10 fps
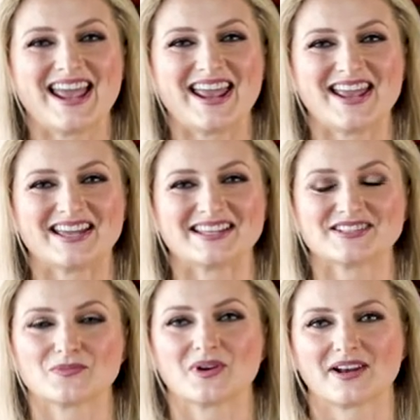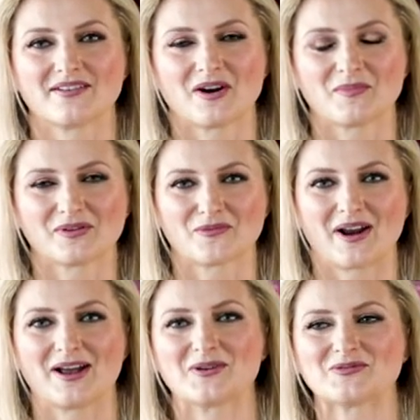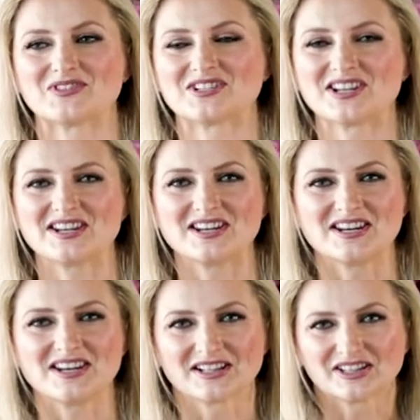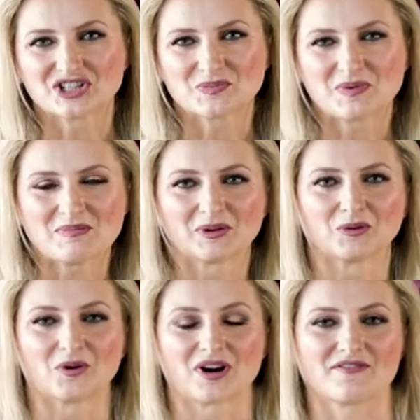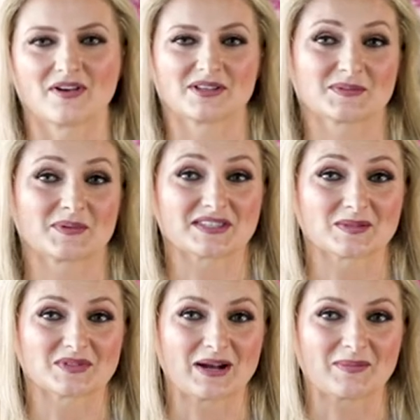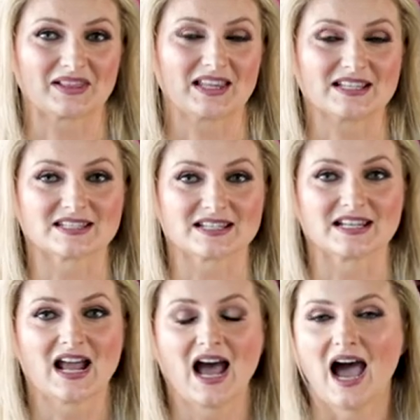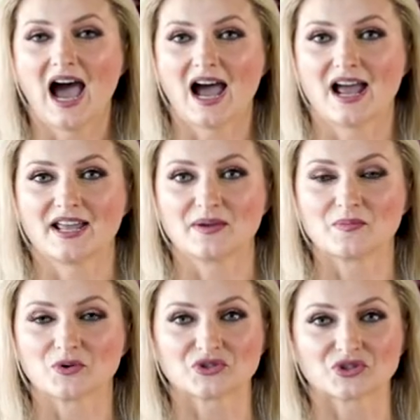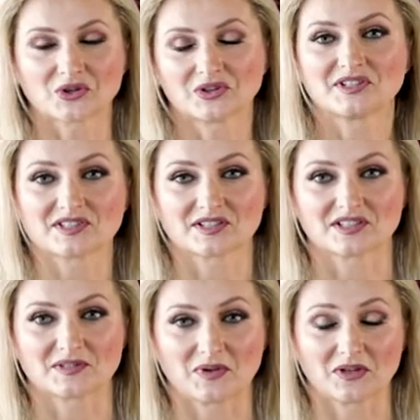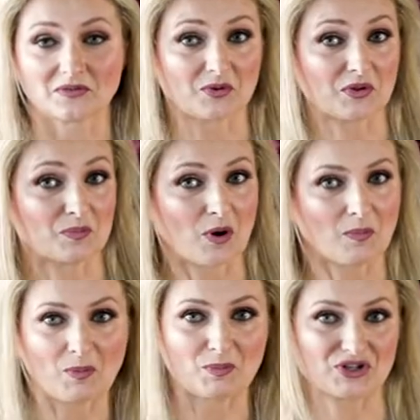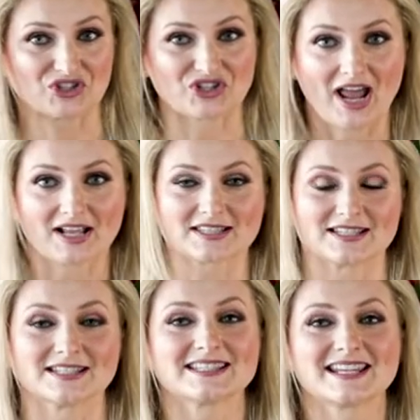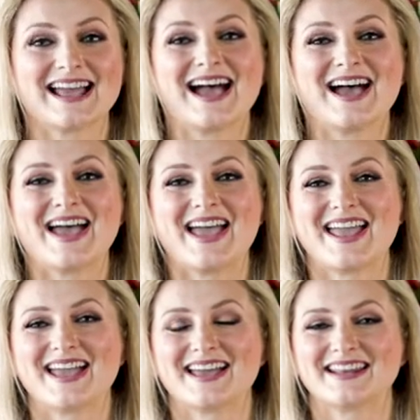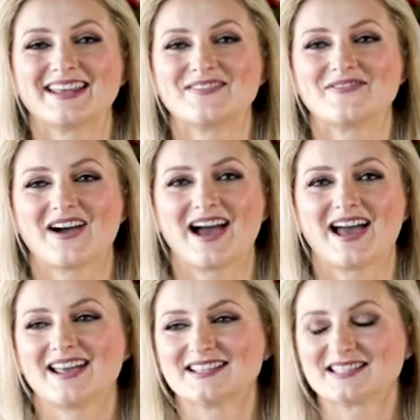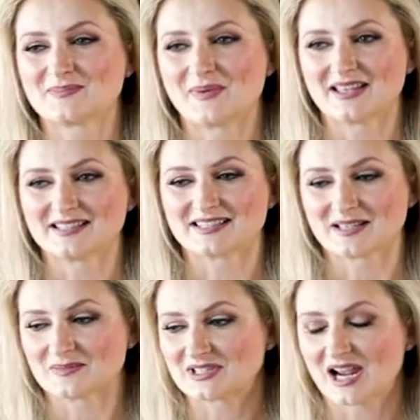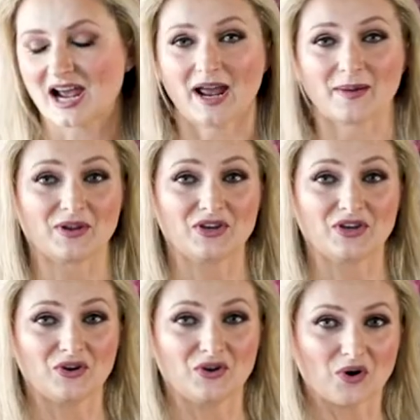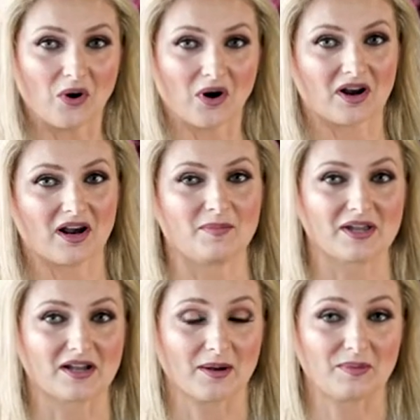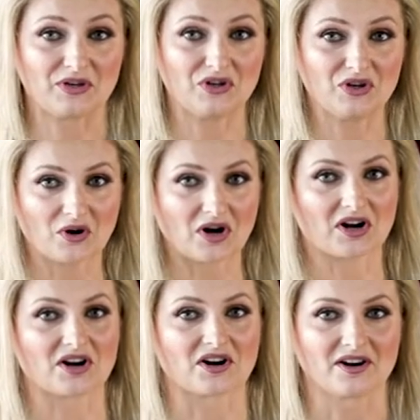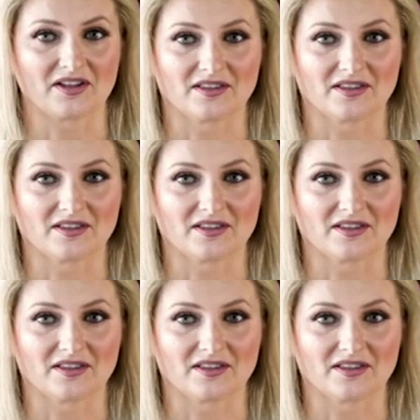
And whenever I'm around English people, or if I spend some time in London, I most certainly start speaking with a proper British accent. And if I spend some time in New York, I become a New Yorker.